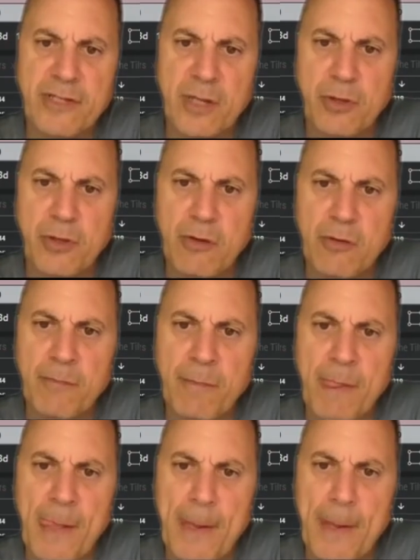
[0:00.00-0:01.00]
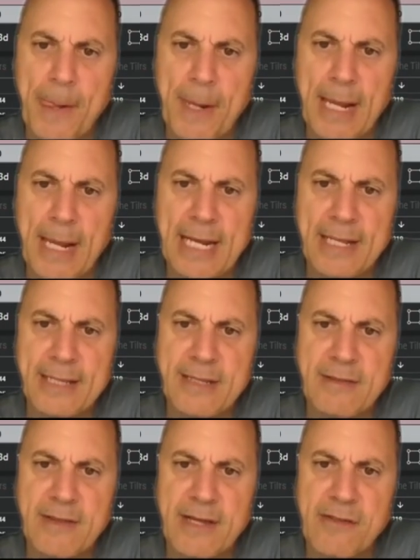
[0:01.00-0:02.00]
the W, and it
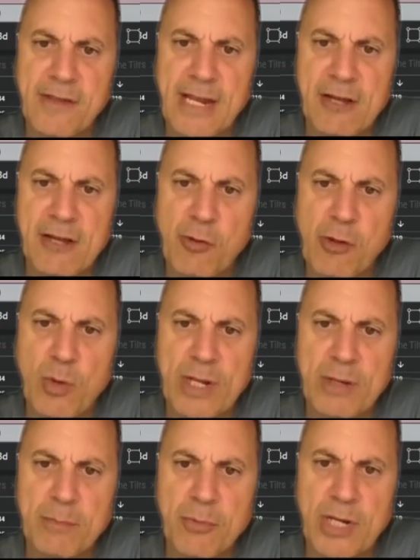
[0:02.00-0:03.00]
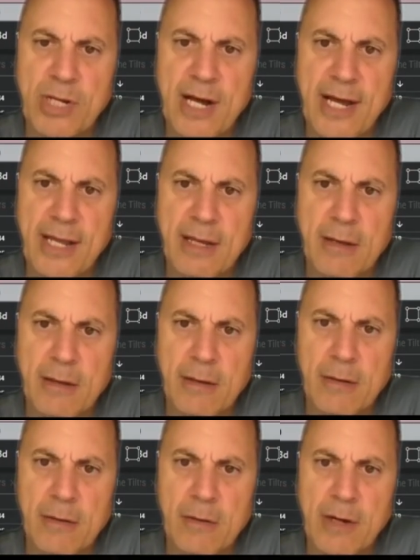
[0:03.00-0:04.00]
did this. It actually went pretty high,
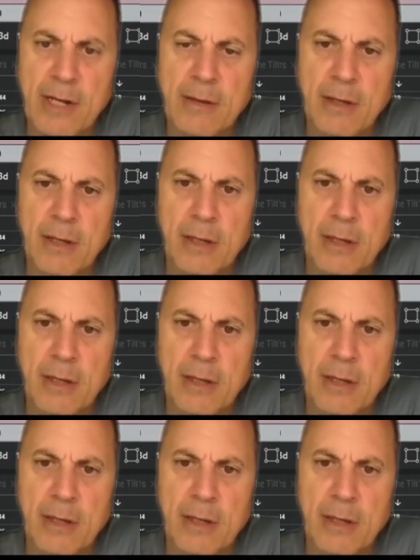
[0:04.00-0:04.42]
right?